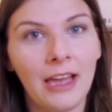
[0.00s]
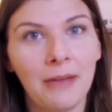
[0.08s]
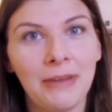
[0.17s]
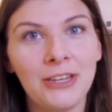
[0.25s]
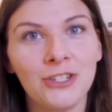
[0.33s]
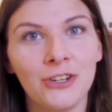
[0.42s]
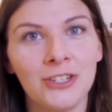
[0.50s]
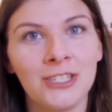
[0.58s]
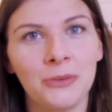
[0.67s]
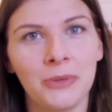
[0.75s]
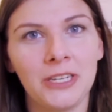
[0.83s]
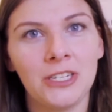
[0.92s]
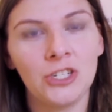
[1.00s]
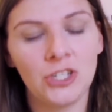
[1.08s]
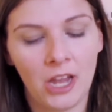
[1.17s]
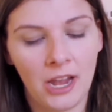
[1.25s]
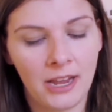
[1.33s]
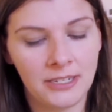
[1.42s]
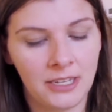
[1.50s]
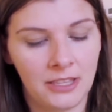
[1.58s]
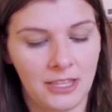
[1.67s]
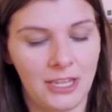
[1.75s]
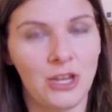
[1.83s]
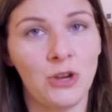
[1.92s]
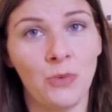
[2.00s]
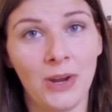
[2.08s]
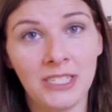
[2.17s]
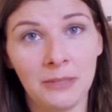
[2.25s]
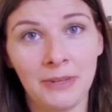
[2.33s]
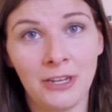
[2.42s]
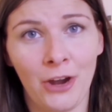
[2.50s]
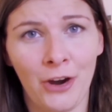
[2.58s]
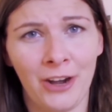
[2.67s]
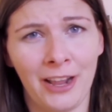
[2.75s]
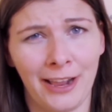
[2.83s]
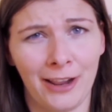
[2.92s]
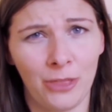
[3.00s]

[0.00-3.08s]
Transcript: Make sure to screenshot the recipe card in